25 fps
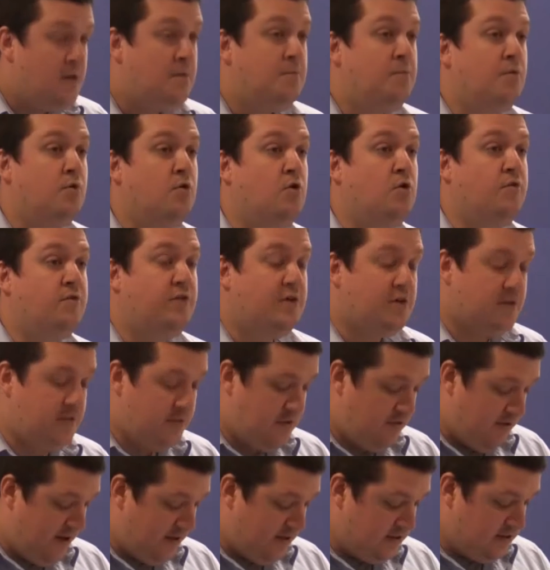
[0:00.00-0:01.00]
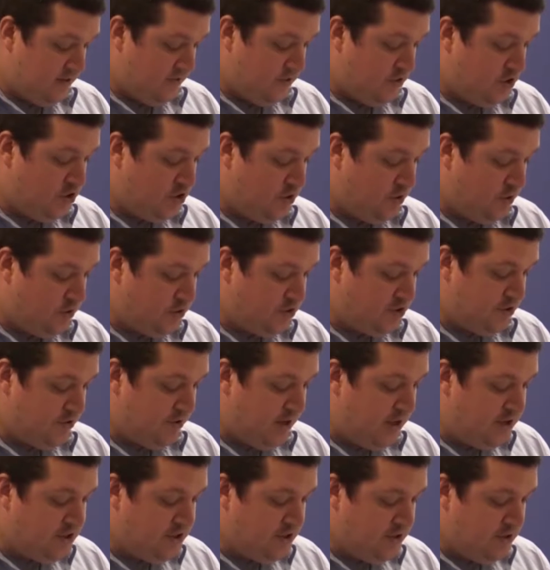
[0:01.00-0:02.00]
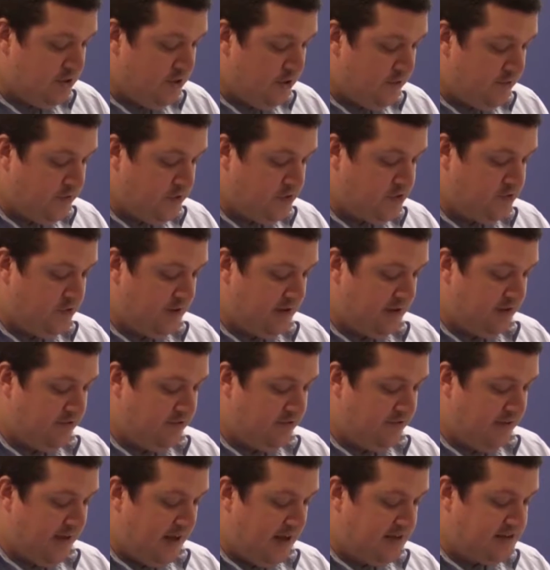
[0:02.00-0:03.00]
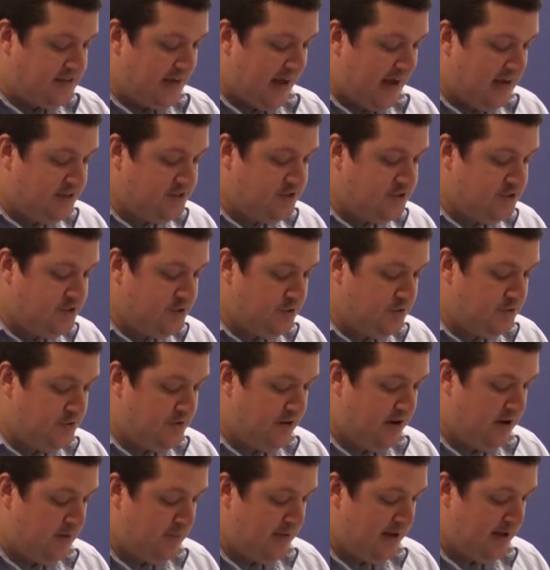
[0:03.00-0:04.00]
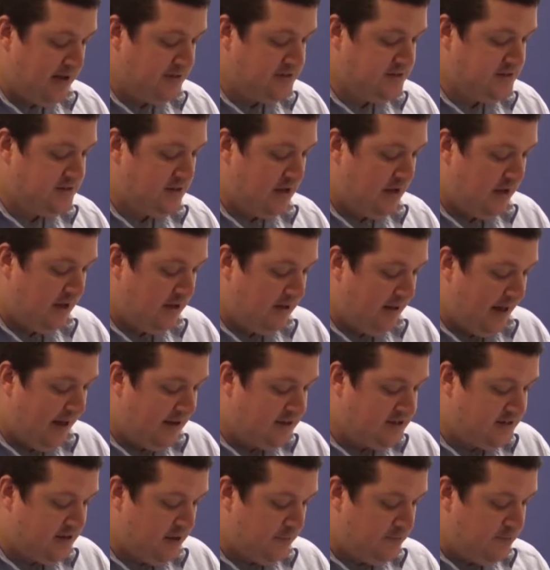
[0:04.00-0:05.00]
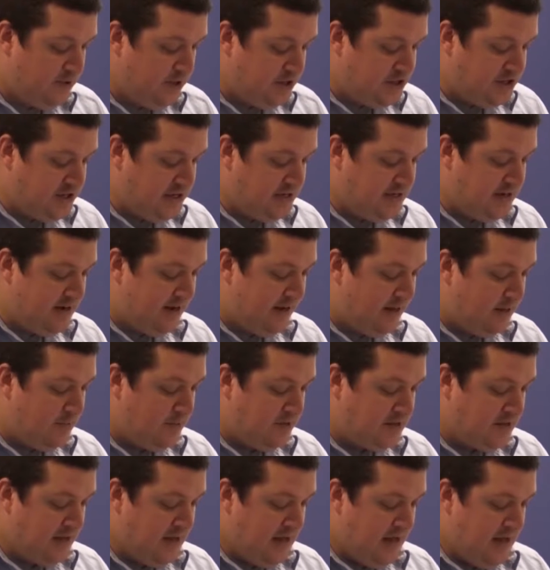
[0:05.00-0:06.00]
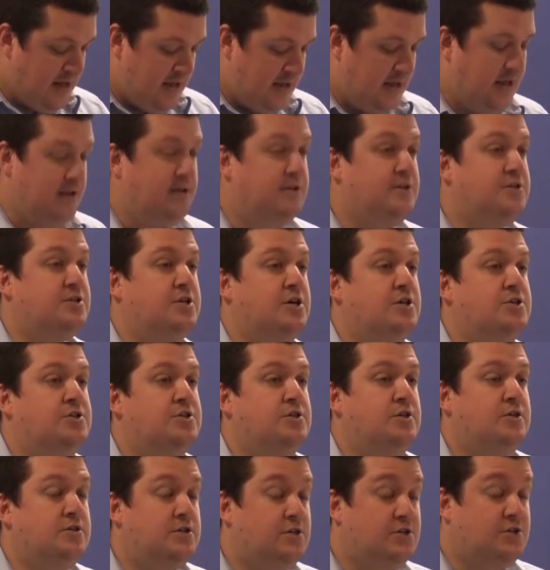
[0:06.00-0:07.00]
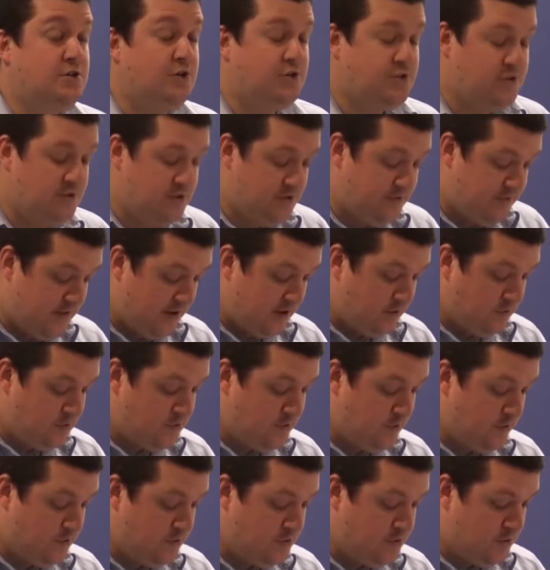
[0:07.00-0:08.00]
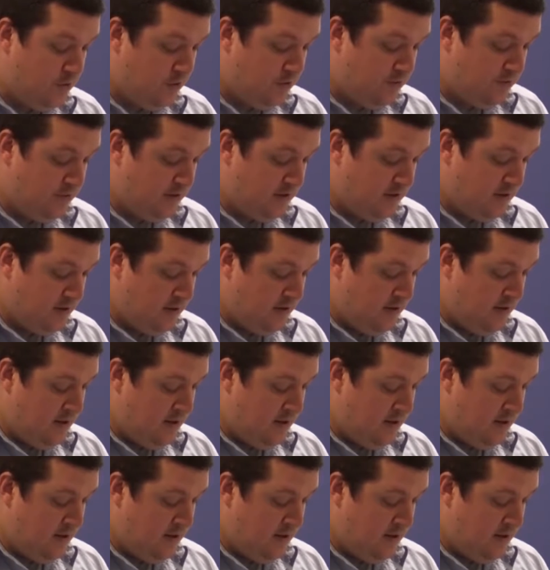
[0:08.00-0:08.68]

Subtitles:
Moreover, the relatively short duration of this raiding phase has ensured that it remains a less appreciated element in discussions of Anglo-Scottish conflict.